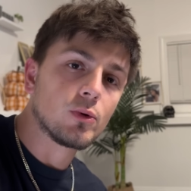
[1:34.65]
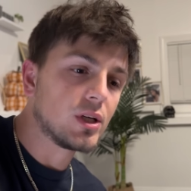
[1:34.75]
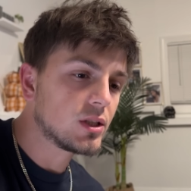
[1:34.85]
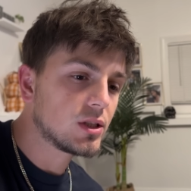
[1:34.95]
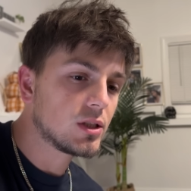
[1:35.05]

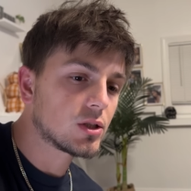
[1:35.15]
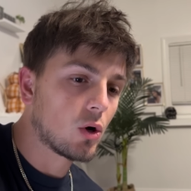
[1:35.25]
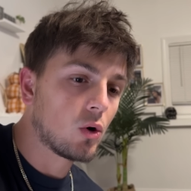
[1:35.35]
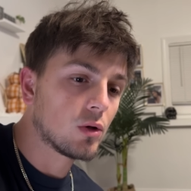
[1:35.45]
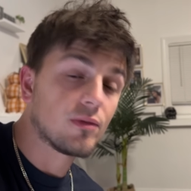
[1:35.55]
This is
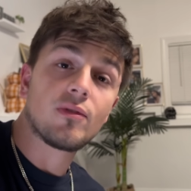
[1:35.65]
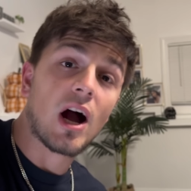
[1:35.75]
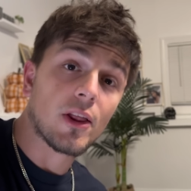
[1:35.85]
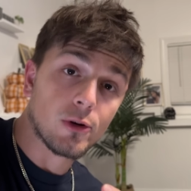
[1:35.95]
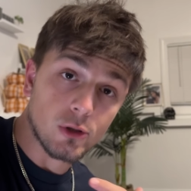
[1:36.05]
called
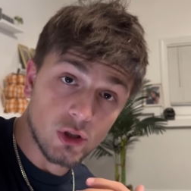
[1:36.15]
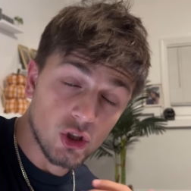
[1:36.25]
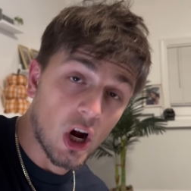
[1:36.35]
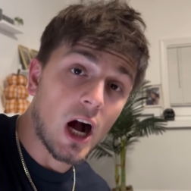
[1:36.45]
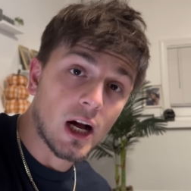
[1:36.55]
Father
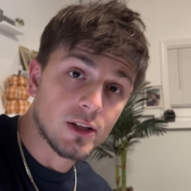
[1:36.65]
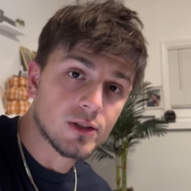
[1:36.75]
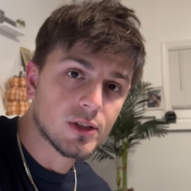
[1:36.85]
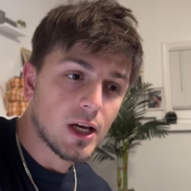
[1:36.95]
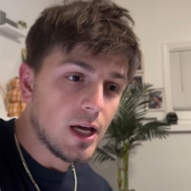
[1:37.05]
John's.